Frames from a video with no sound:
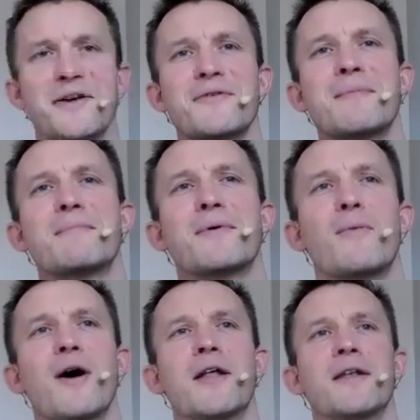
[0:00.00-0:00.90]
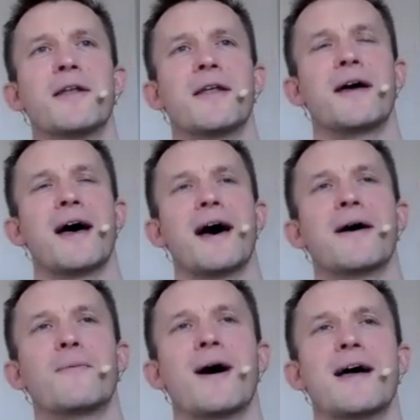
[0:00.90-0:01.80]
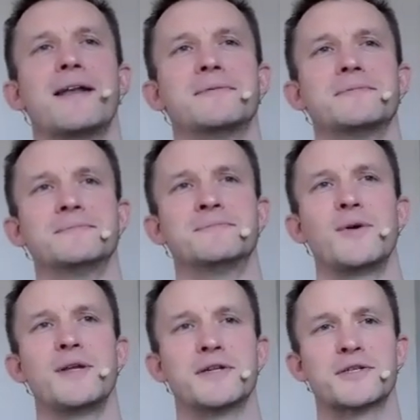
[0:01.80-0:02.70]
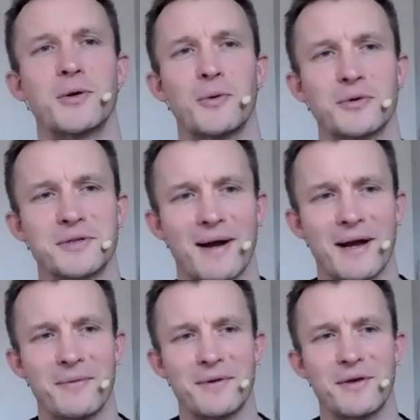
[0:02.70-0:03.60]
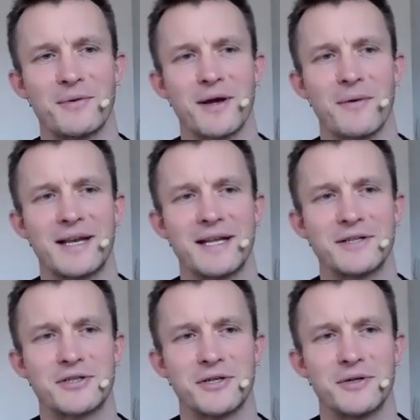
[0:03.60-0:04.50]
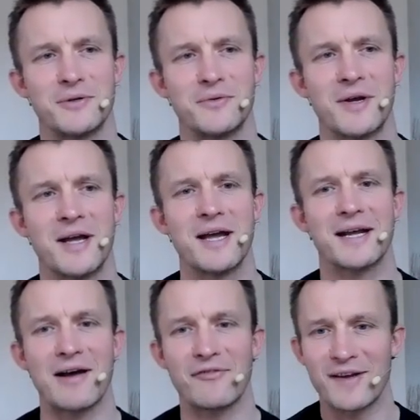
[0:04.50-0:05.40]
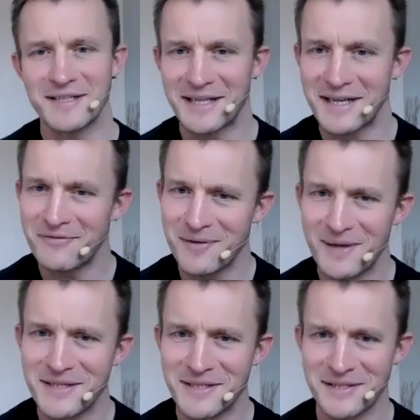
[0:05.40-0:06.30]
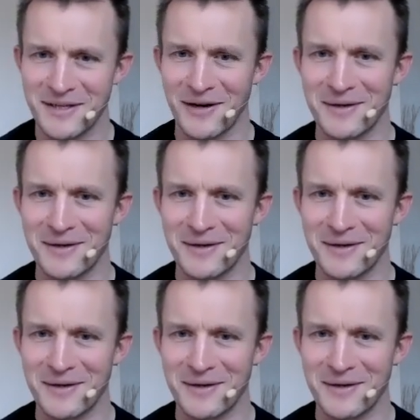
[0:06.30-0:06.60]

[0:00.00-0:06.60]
I remember one when we just talked about with you going into cafes and leaving a business card.